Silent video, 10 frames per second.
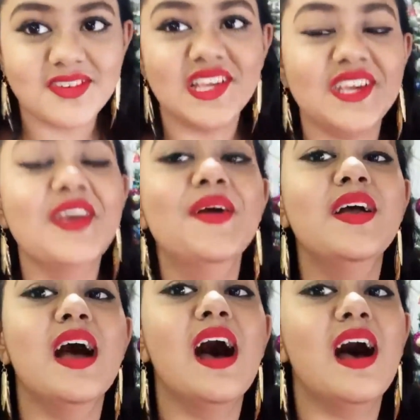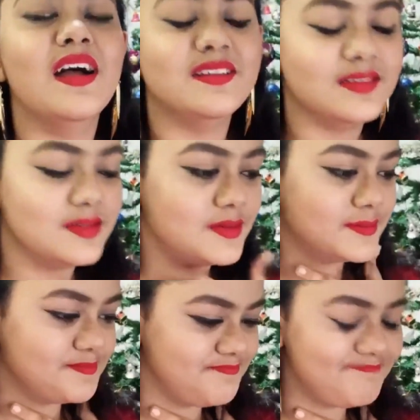tree, and
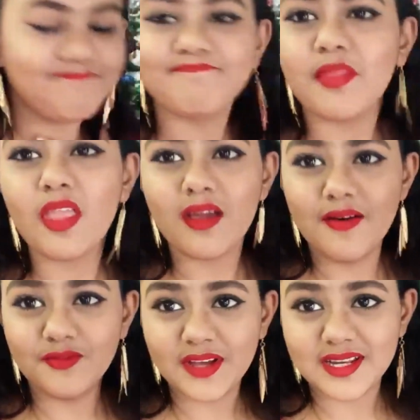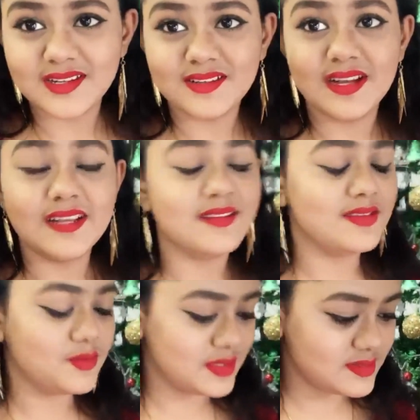I'm wearing red,
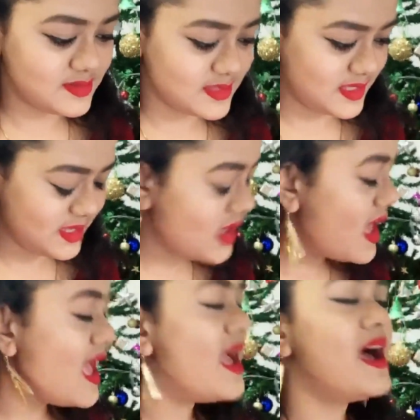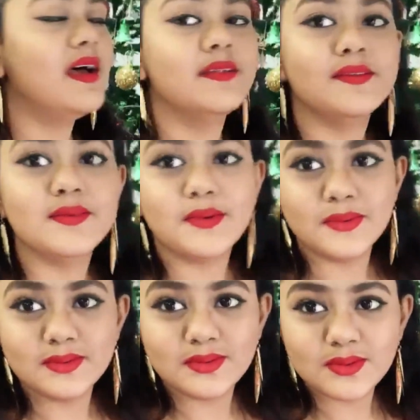as you can see. And
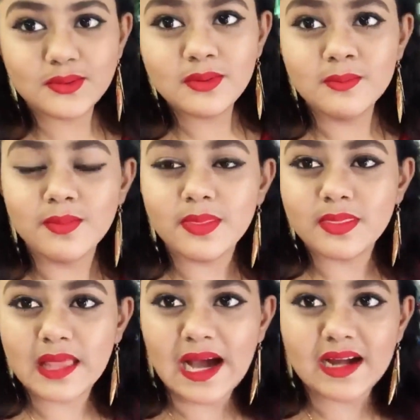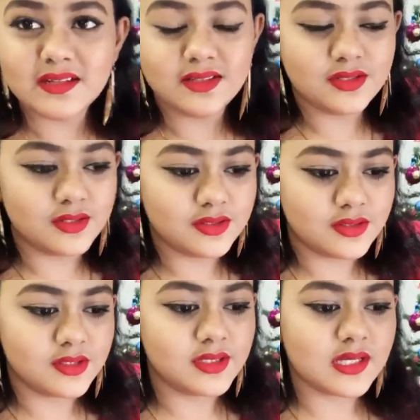also that
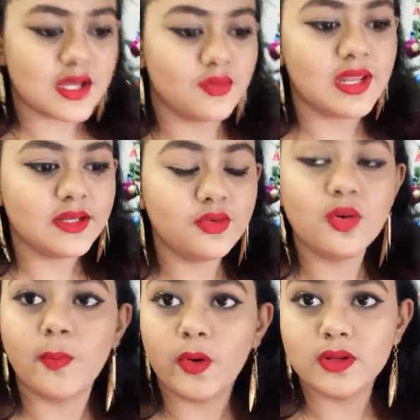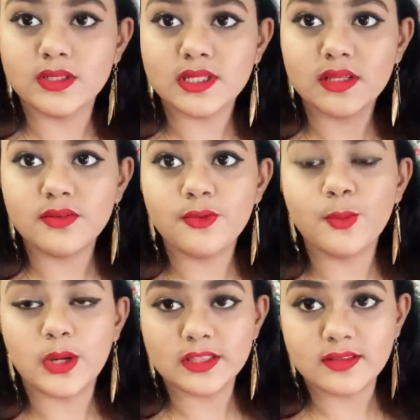I would like to apologize for
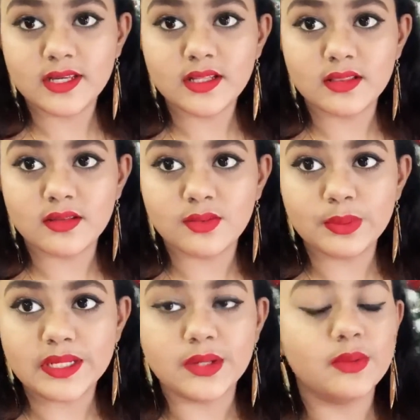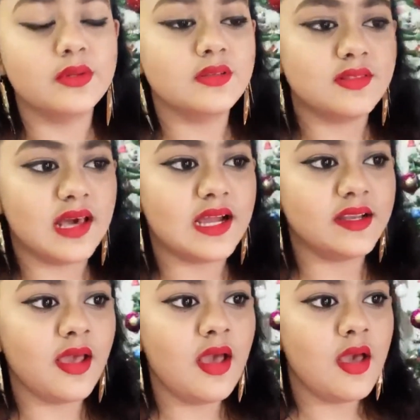one thing in this video, is that